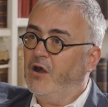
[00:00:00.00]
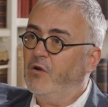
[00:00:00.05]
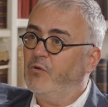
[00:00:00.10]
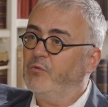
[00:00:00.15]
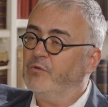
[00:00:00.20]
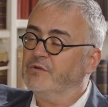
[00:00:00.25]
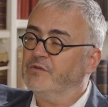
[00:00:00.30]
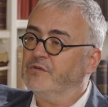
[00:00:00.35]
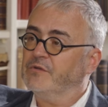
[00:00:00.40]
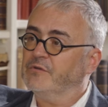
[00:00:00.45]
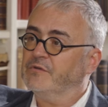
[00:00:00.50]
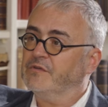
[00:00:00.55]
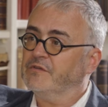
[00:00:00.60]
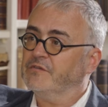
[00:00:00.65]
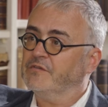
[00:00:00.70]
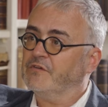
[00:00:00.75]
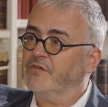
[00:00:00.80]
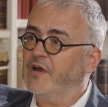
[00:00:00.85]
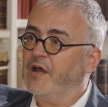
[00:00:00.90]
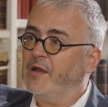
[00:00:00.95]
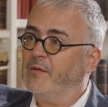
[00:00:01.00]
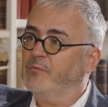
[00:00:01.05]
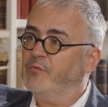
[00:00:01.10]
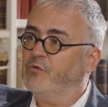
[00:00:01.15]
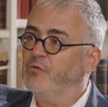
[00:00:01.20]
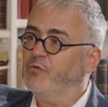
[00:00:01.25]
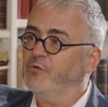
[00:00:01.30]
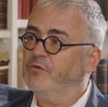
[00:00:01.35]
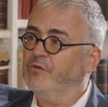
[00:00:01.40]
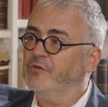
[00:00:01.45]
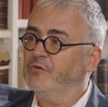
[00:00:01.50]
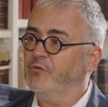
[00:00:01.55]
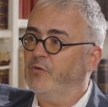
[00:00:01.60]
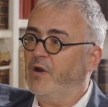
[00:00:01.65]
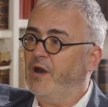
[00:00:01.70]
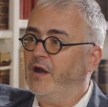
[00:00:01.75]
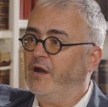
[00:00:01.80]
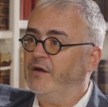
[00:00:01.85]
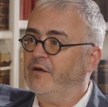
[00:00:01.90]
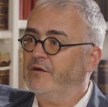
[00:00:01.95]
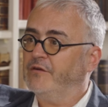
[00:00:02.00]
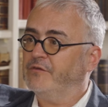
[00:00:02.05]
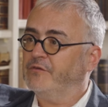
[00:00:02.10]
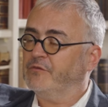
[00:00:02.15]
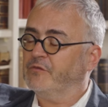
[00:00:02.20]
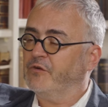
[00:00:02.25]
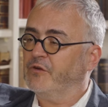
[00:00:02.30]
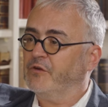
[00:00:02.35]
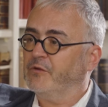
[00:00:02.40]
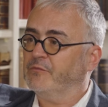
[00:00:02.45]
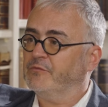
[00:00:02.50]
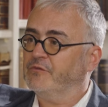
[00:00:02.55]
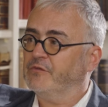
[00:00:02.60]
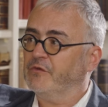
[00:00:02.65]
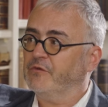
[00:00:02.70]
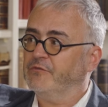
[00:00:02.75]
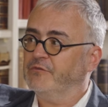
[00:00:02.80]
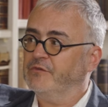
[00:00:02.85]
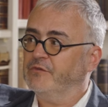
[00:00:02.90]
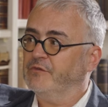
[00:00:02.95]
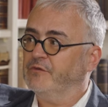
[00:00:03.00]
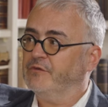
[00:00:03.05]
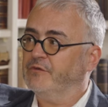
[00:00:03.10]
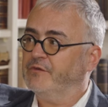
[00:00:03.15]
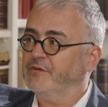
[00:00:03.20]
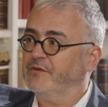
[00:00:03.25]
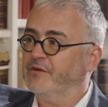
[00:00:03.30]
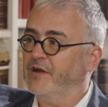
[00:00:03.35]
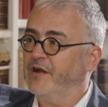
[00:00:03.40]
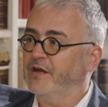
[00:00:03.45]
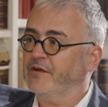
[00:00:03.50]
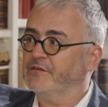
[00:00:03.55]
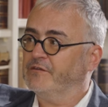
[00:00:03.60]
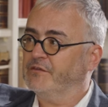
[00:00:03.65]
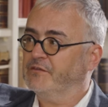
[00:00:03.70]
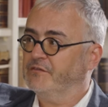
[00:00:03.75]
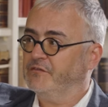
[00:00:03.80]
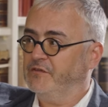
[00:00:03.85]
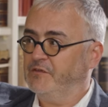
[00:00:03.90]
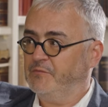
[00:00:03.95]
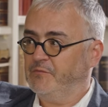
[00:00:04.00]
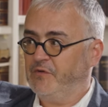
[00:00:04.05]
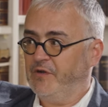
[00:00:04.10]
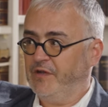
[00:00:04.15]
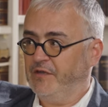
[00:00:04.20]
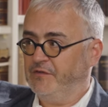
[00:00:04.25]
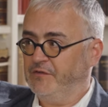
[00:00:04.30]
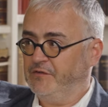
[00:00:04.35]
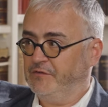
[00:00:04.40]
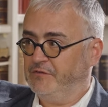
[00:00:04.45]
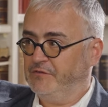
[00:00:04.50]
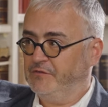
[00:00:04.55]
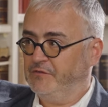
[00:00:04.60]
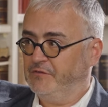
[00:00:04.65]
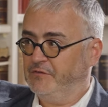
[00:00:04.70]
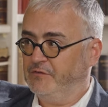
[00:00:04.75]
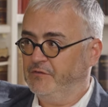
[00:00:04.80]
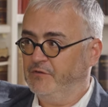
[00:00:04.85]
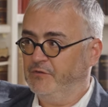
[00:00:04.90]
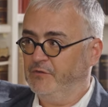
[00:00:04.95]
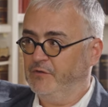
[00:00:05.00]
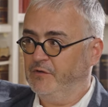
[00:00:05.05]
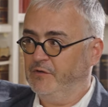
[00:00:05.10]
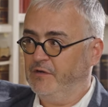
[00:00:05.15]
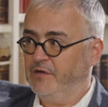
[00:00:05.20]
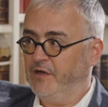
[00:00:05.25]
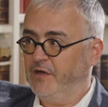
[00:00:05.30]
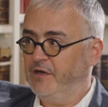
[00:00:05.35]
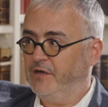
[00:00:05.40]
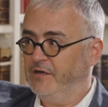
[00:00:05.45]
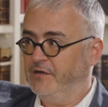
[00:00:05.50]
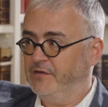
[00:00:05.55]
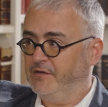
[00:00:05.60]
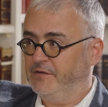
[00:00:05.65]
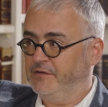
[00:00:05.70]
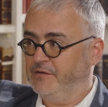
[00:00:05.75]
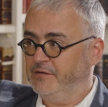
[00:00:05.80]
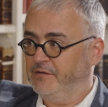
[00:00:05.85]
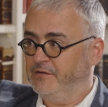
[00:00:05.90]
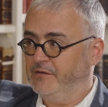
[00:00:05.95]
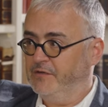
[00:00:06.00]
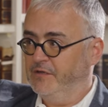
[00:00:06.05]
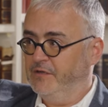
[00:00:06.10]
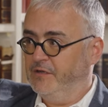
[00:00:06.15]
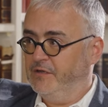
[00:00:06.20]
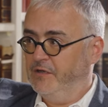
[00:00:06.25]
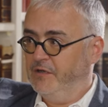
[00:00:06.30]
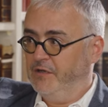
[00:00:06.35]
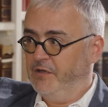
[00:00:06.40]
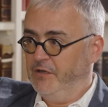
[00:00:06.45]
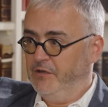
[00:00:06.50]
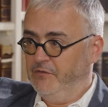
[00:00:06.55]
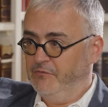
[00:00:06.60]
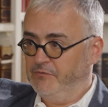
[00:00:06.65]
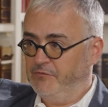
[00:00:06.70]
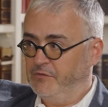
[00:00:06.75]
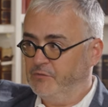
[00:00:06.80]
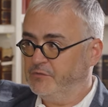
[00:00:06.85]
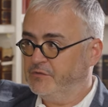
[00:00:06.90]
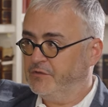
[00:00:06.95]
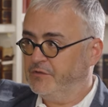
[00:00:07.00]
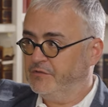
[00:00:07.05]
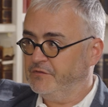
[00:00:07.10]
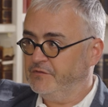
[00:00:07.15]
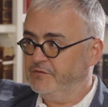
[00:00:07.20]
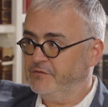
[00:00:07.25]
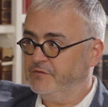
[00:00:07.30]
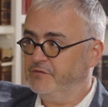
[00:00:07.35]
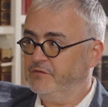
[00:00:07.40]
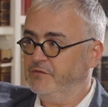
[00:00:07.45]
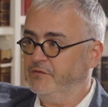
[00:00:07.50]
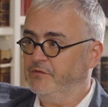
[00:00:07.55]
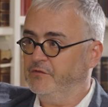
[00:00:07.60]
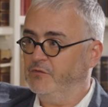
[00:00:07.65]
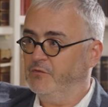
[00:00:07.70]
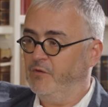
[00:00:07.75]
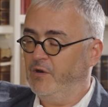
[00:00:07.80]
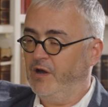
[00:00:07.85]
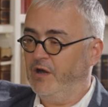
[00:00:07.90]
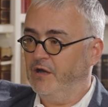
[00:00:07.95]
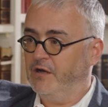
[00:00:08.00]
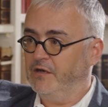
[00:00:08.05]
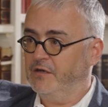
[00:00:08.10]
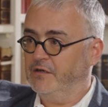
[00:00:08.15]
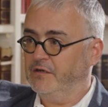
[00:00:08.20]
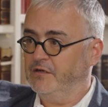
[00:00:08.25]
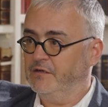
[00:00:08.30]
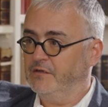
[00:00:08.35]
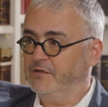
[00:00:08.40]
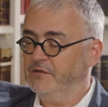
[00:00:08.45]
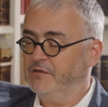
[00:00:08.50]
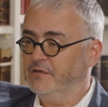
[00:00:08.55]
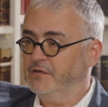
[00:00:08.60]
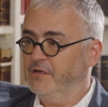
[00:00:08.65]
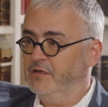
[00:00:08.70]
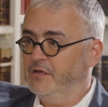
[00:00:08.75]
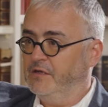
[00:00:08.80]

How would you describe who you are in terms of your artistic practice? You are a flutist, you are